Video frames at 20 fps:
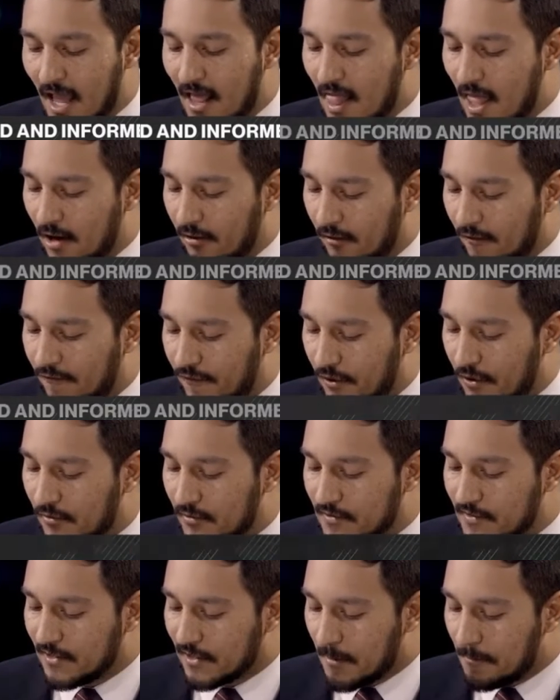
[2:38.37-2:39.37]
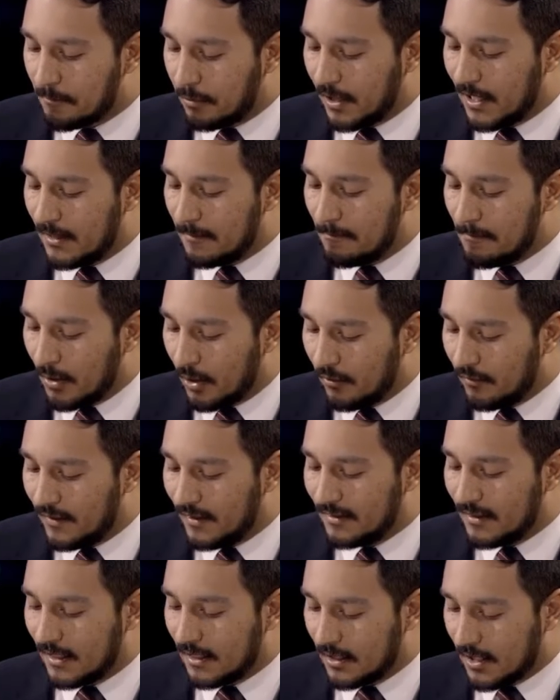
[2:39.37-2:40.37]
They refused to complete
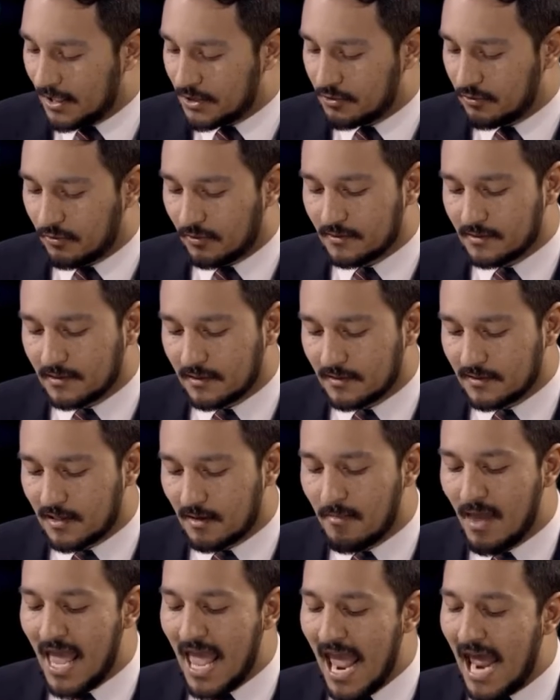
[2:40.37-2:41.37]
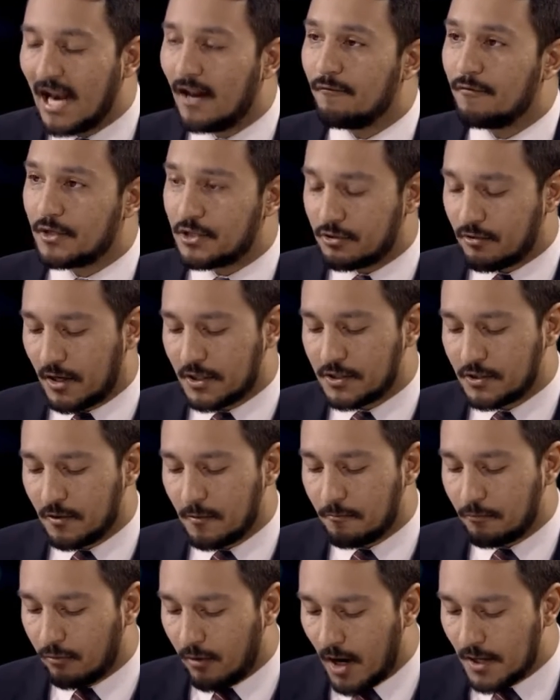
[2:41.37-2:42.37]
building the electrical system and
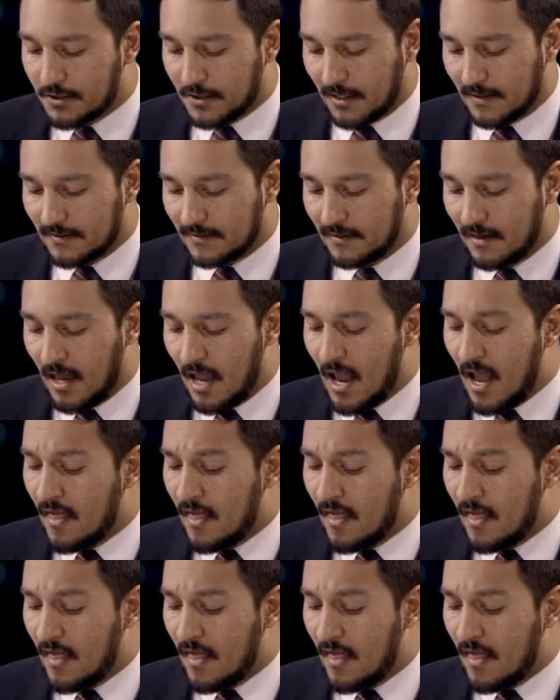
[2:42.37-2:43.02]
infrastructure projects.